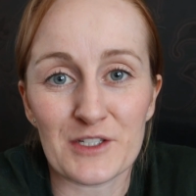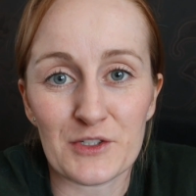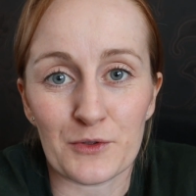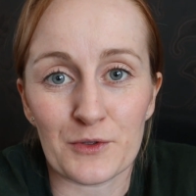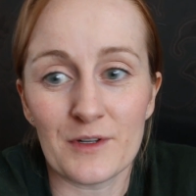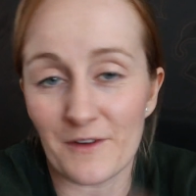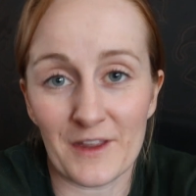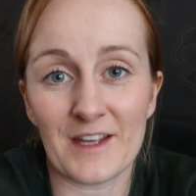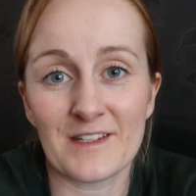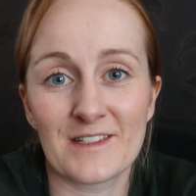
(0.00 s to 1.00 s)
in store for
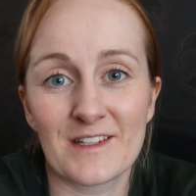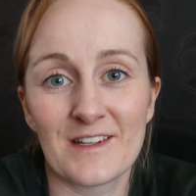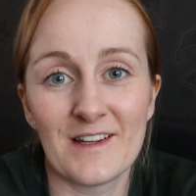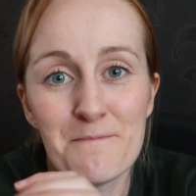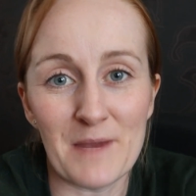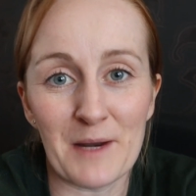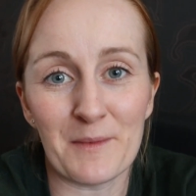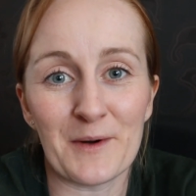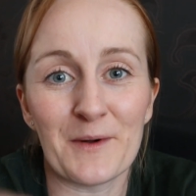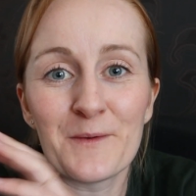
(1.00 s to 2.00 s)
this
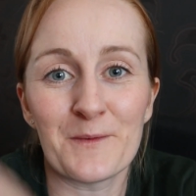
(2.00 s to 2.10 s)
minimal